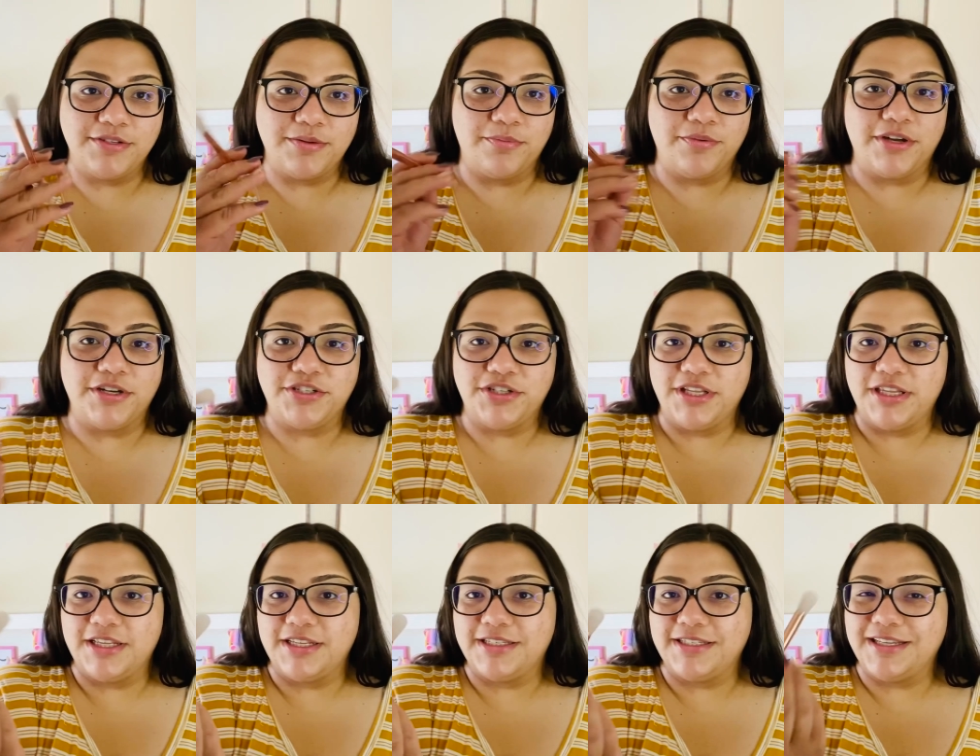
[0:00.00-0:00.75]
a brush
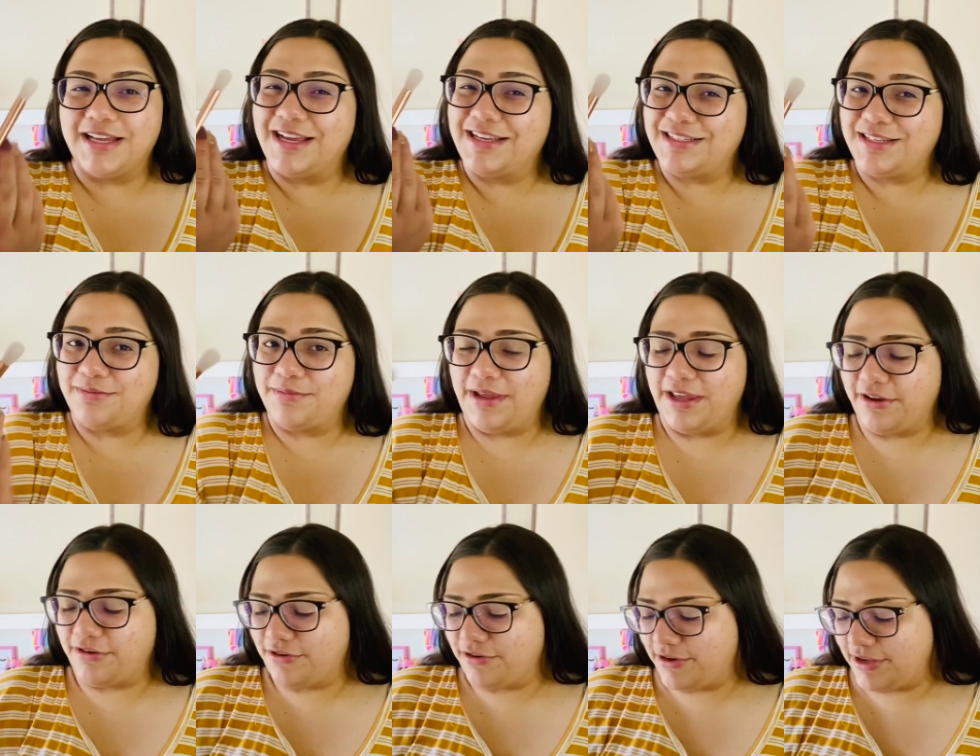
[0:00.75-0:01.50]
this size in my
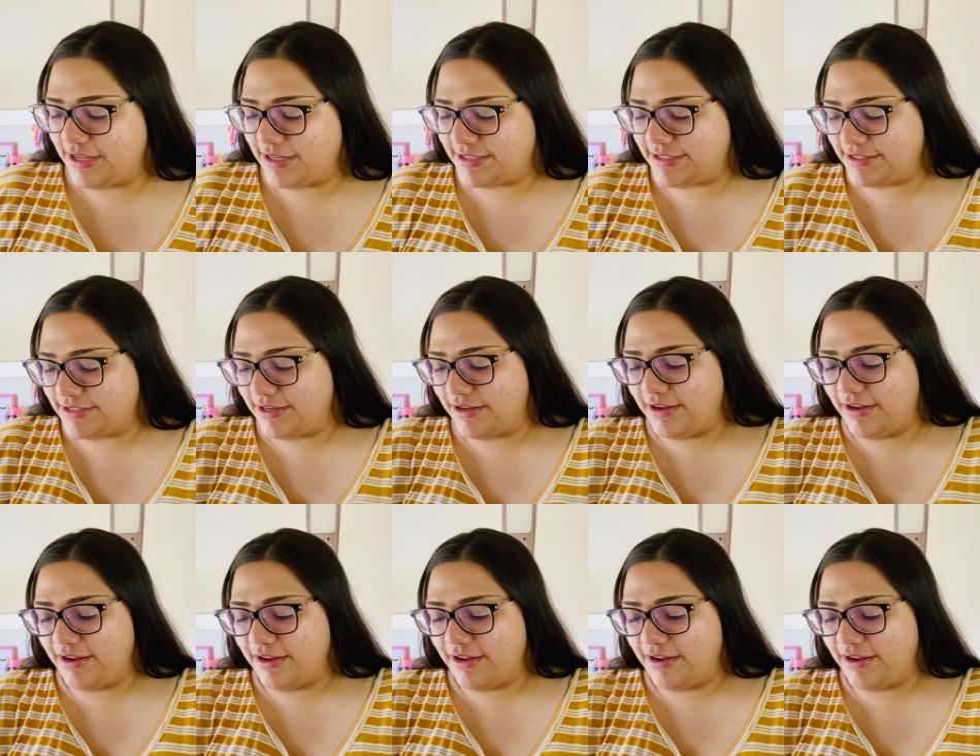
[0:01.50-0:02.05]
crease.